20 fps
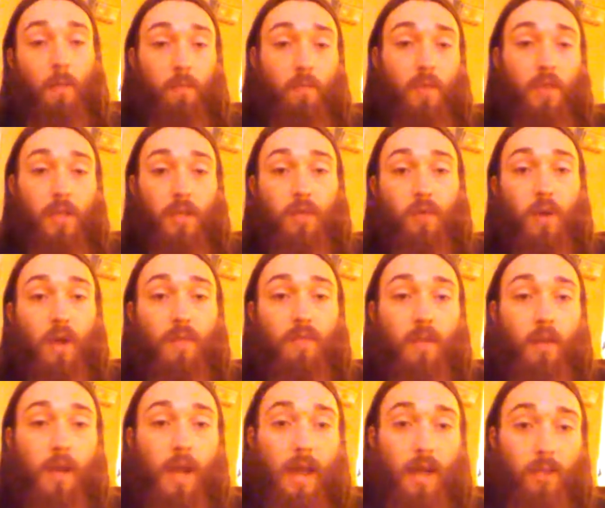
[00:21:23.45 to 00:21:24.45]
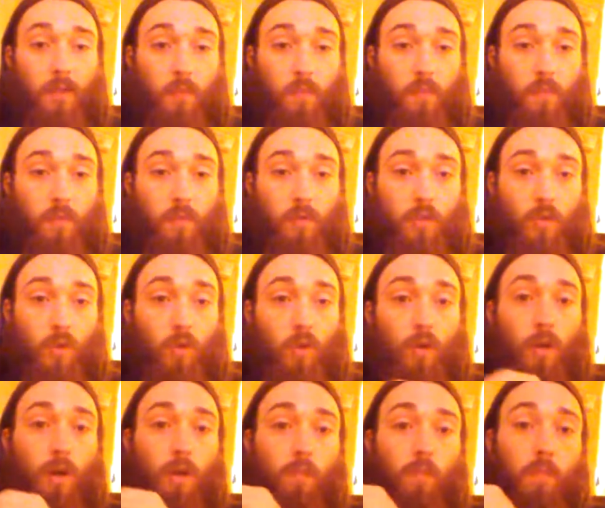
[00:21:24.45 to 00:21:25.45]
They do have their axe
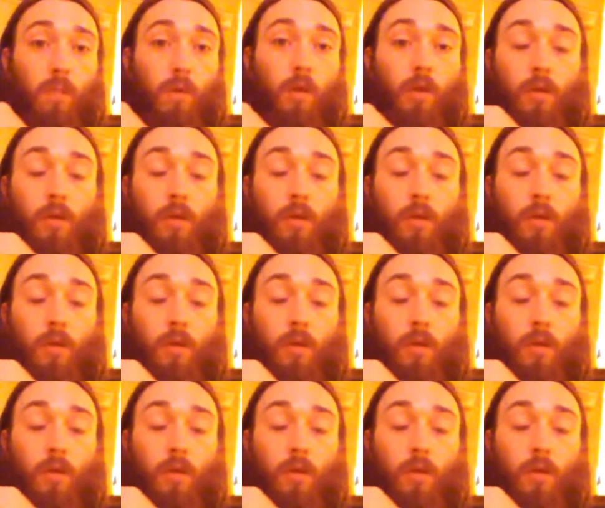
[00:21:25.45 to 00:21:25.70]
arm